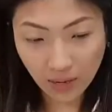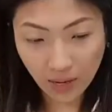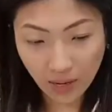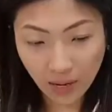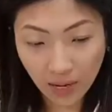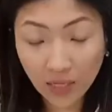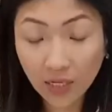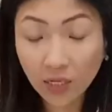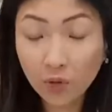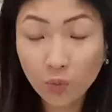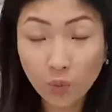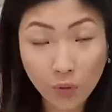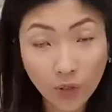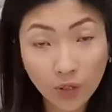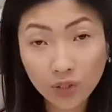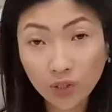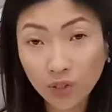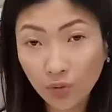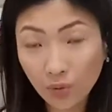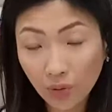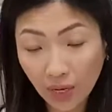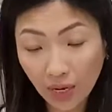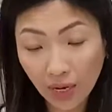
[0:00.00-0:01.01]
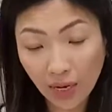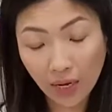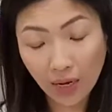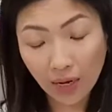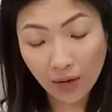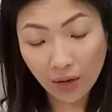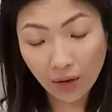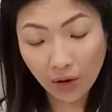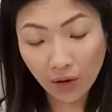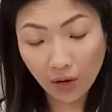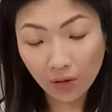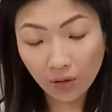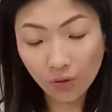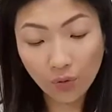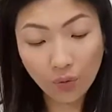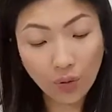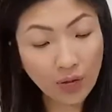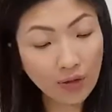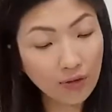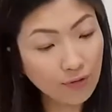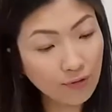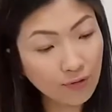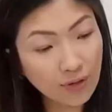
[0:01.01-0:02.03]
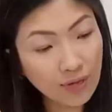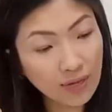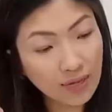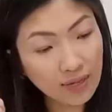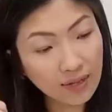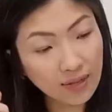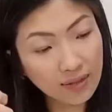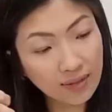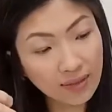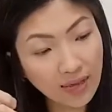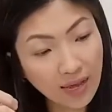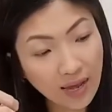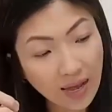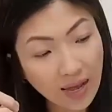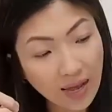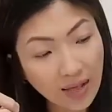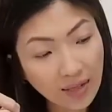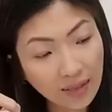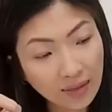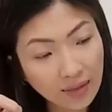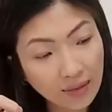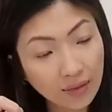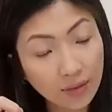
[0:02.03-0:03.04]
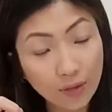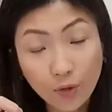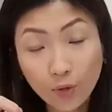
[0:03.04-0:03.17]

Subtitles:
and it works okay, although I feel that